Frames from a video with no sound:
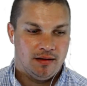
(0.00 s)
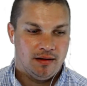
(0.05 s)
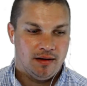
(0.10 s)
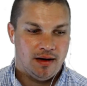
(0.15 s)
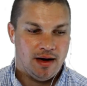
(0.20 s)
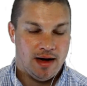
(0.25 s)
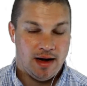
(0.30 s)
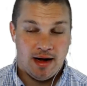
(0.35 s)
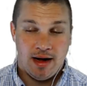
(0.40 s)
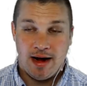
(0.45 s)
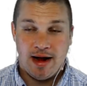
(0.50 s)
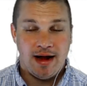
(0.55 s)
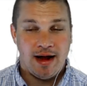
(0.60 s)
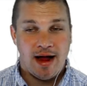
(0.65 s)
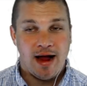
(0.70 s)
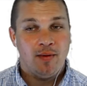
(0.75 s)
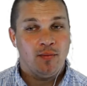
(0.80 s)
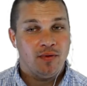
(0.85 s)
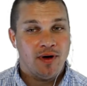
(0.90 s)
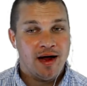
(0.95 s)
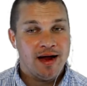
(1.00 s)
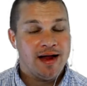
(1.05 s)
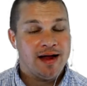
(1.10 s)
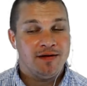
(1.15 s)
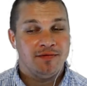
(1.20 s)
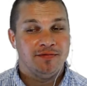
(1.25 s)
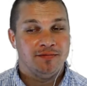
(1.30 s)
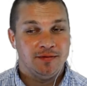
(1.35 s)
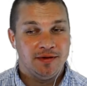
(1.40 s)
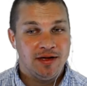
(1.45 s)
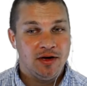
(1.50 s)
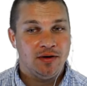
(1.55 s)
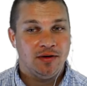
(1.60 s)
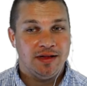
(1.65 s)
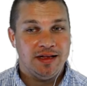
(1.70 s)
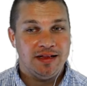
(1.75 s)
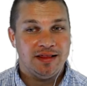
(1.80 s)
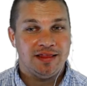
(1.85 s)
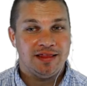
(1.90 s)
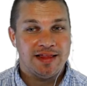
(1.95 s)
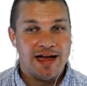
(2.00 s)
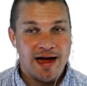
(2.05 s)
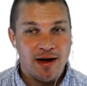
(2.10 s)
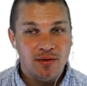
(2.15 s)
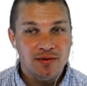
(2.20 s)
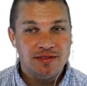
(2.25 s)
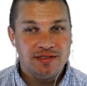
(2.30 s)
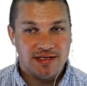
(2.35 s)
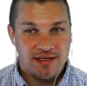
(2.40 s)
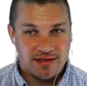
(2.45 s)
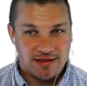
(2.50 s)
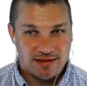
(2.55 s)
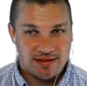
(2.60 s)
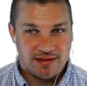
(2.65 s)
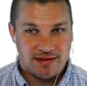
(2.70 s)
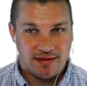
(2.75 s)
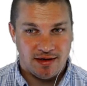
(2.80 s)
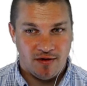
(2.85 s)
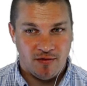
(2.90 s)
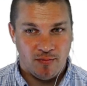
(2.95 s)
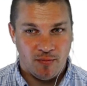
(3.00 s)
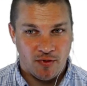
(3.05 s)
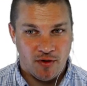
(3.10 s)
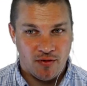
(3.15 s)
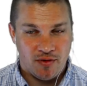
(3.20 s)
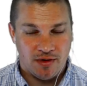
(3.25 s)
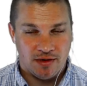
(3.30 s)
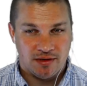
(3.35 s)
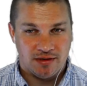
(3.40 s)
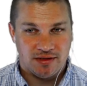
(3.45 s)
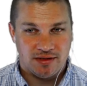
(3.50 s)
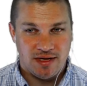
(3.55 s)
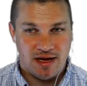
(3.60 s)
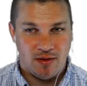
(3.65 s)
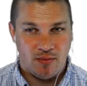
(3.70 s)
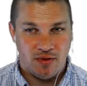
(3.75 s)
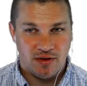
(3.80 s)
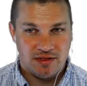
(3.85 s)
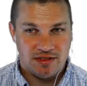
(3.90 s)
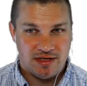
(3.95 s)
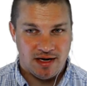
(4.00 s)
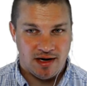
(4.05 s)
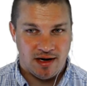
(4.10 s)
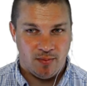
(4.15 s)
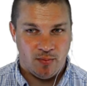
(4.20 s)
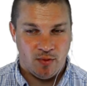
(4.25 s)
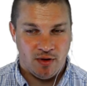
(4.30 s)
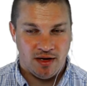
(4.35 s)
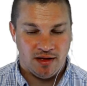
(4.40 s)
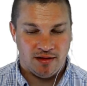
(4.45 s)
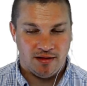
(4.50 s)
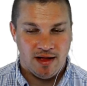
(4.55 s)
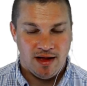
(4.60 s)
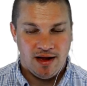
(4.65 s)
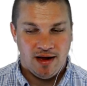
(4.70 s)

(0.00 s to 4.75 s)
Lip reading: and I have literally thousands of brokers that we're set up with.